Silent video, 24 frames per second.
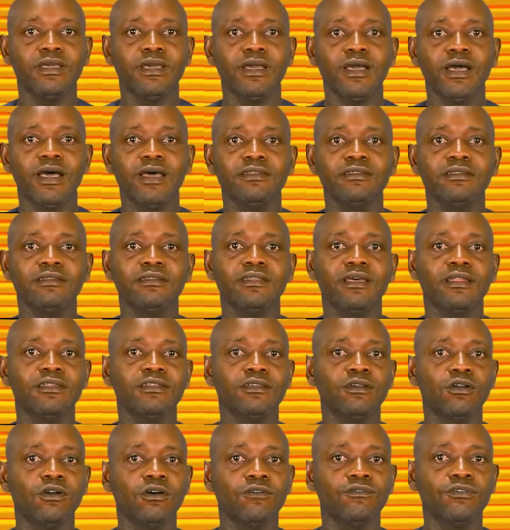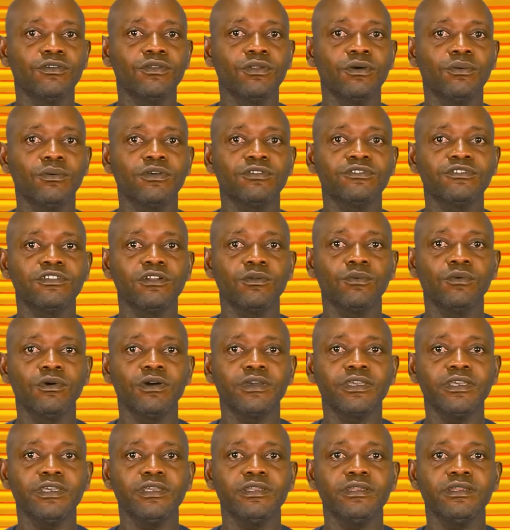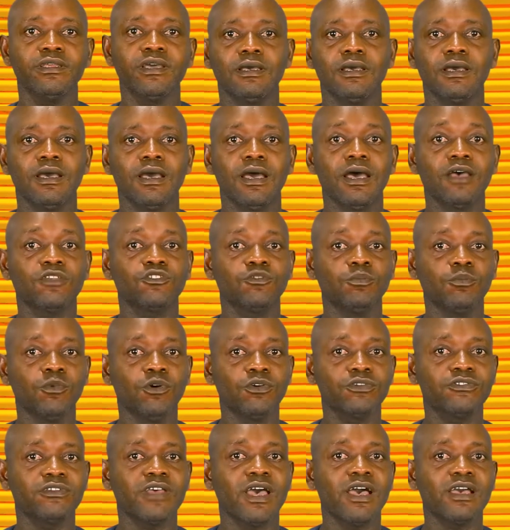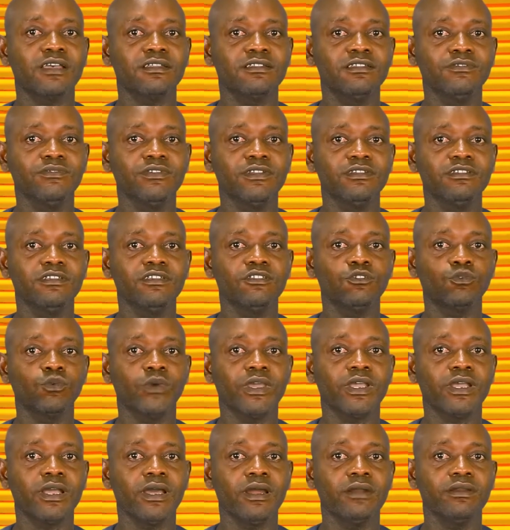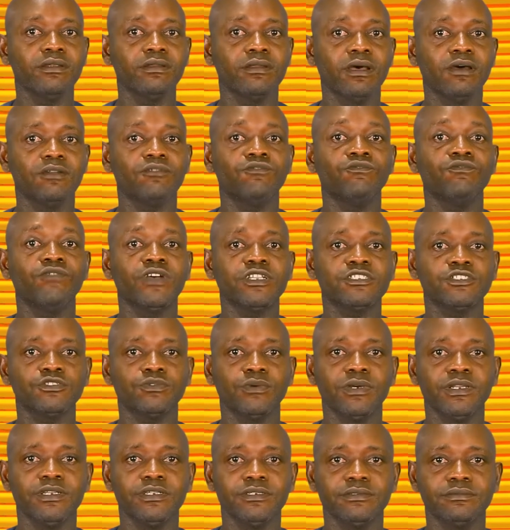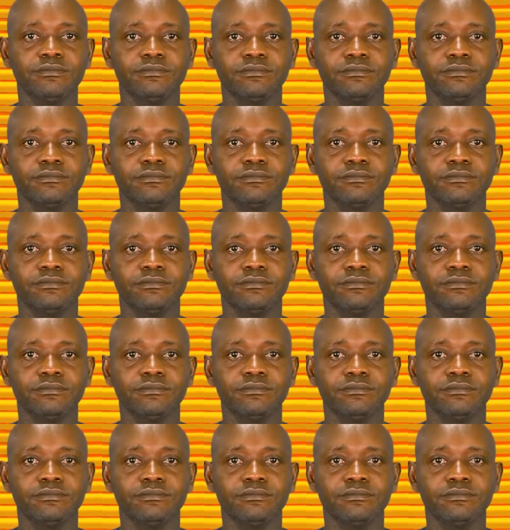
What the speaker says: adding that the governor was still working as most activities were carried out virtually.